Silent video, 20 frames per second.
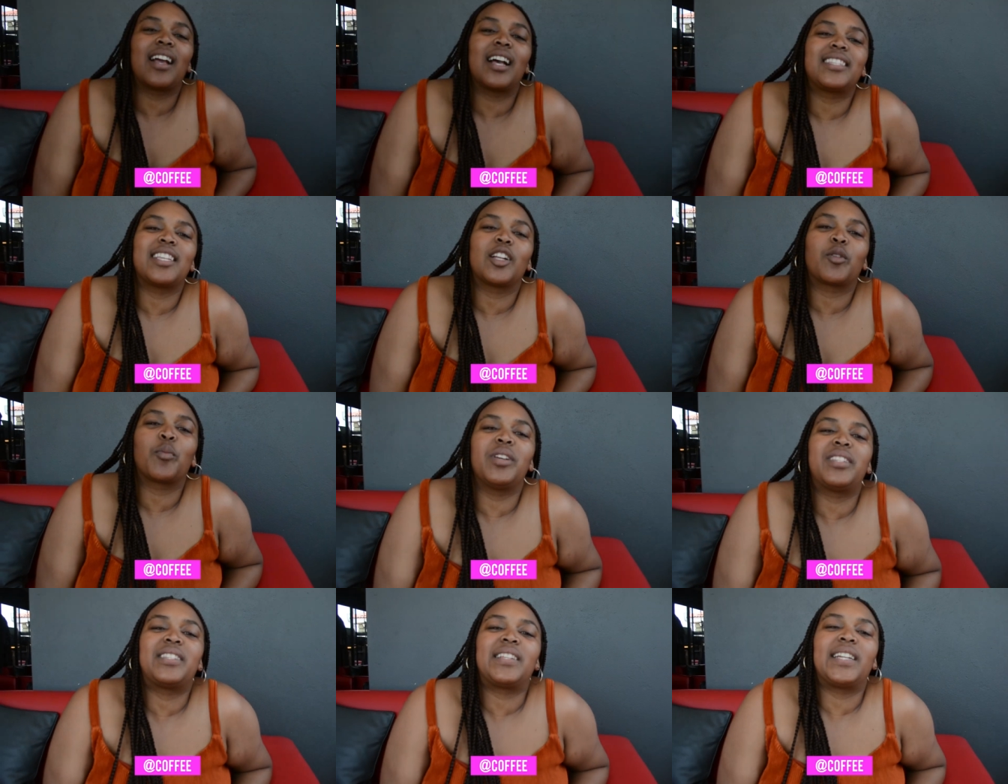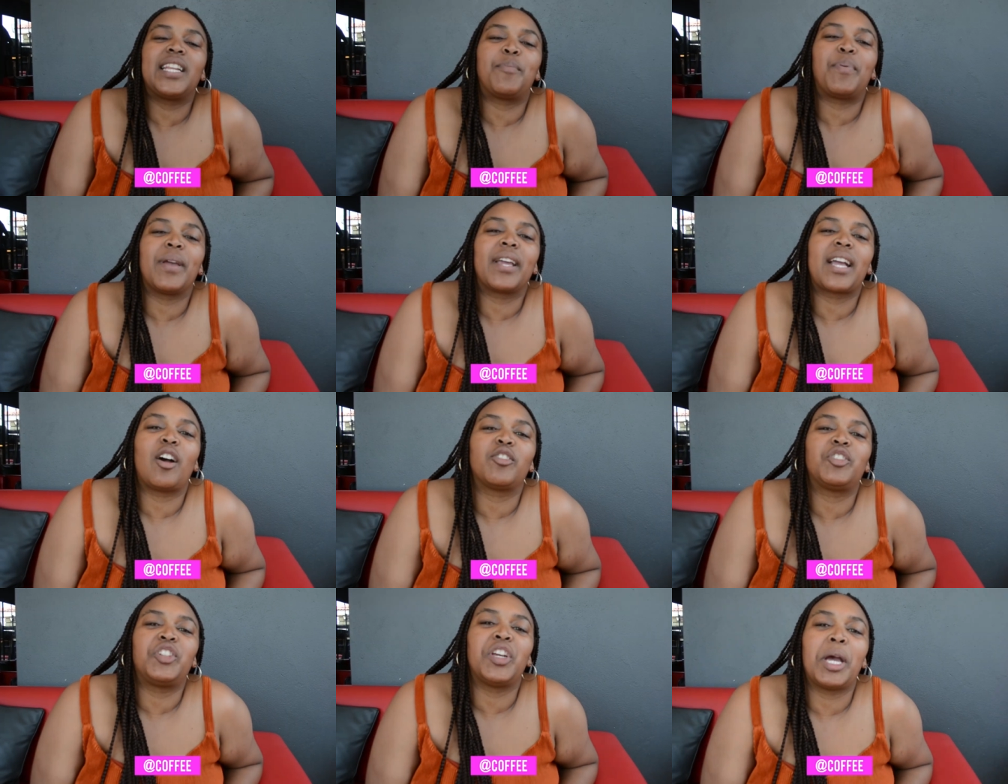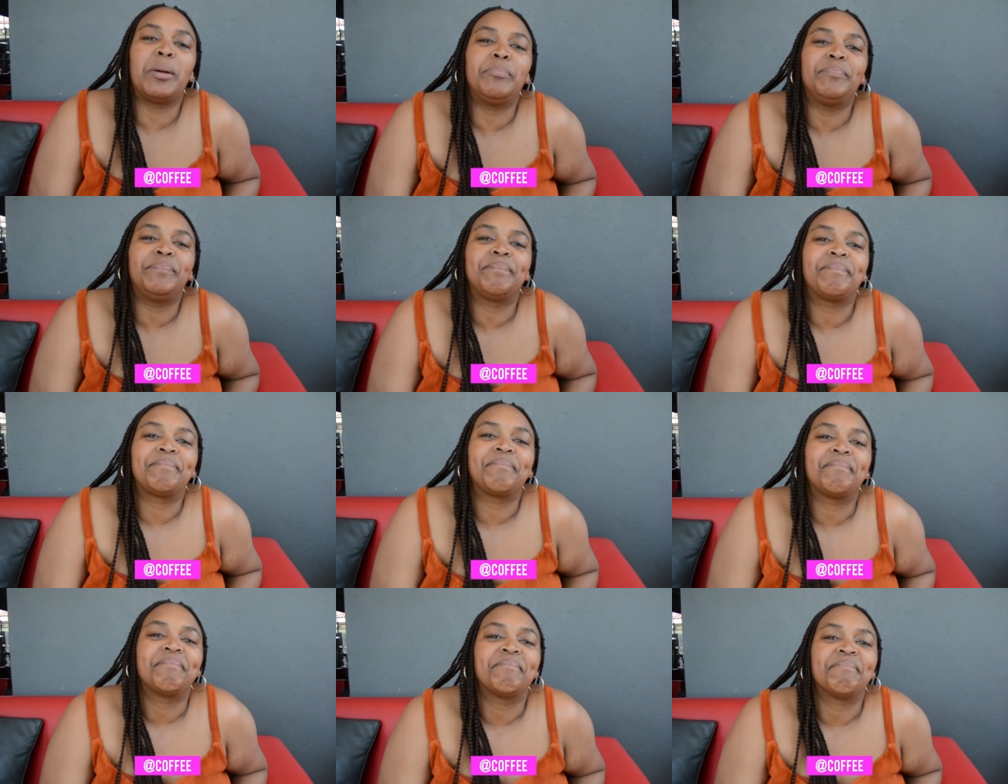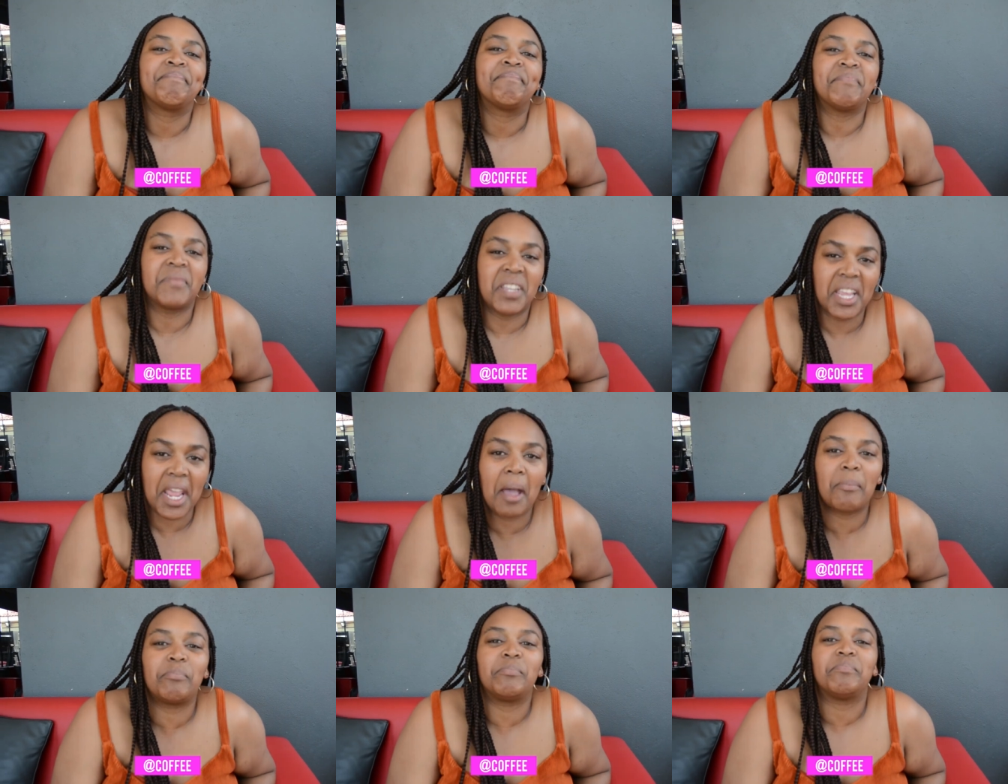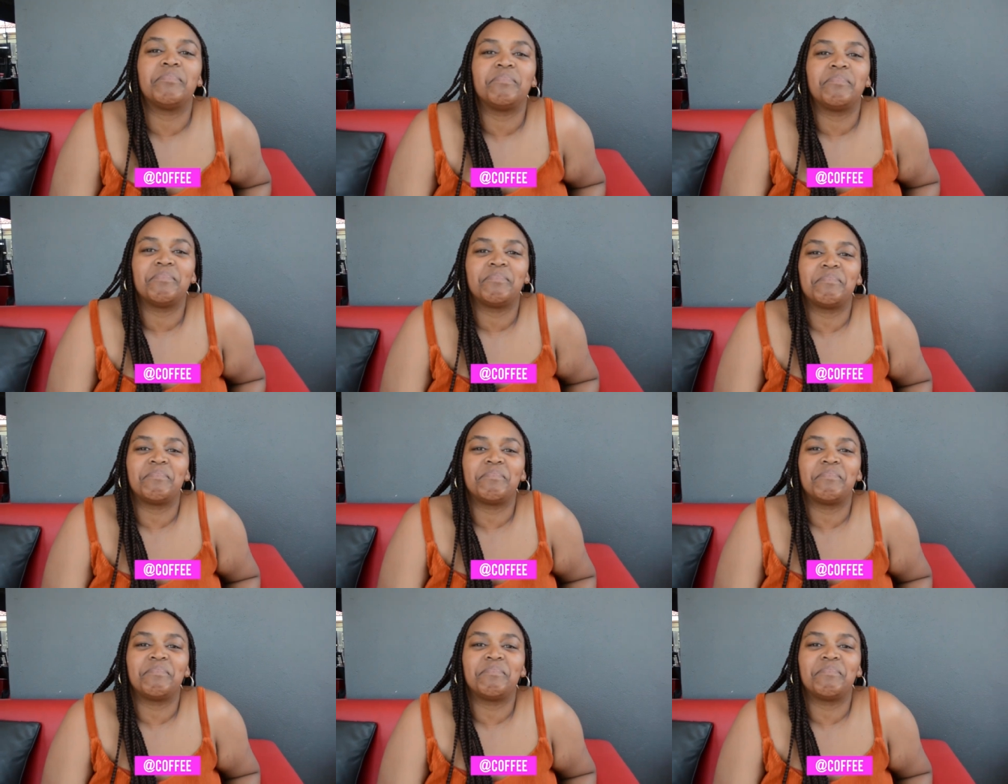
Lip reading: telling us that we're sleeping out here. Yeah.